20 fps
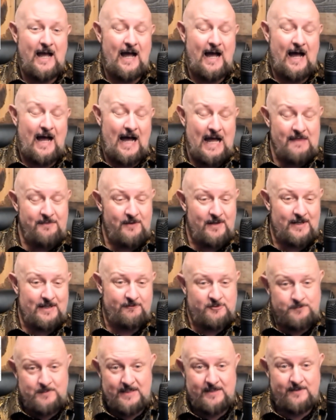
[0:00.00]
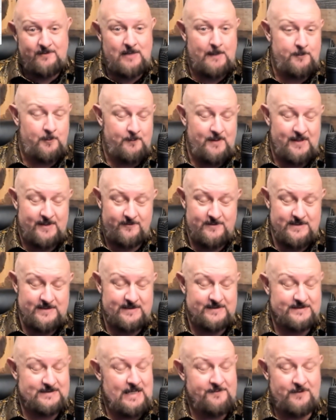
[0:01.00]
I thought I was being complimentary
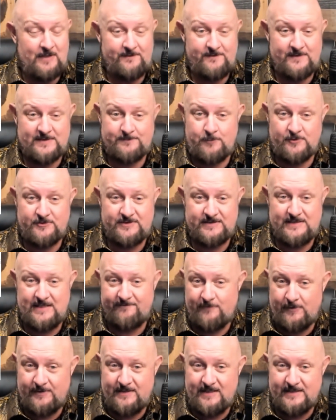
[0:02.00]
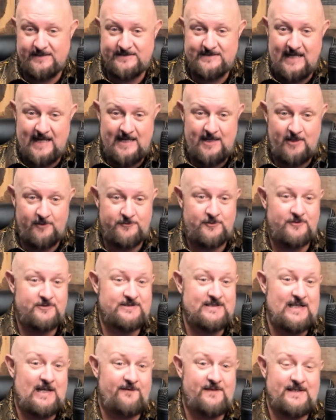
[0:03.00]
because I thought this person had very nice style.
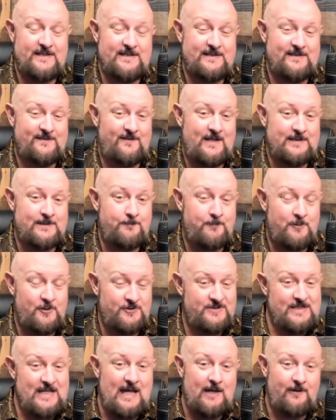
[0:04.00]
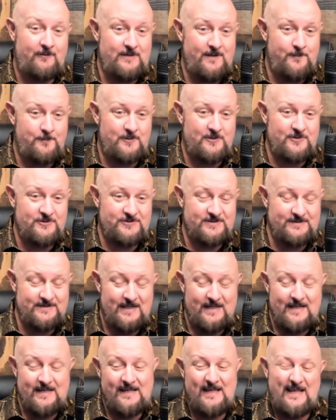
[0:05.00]
Turns out they didn't like the personality of the person.
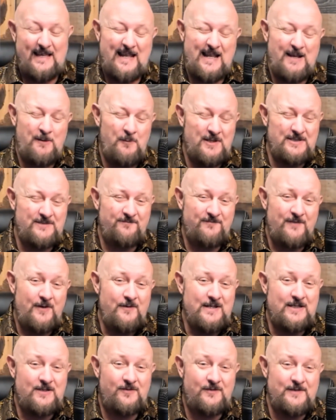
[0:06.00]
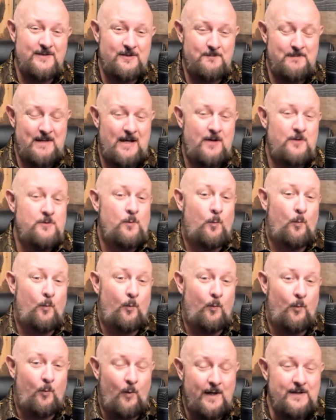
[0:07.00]
And I wasn't very clear about
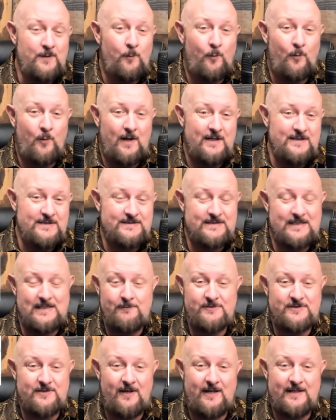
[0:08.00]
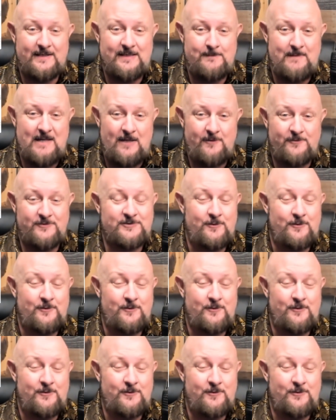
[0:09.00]
what it was that I was talking about.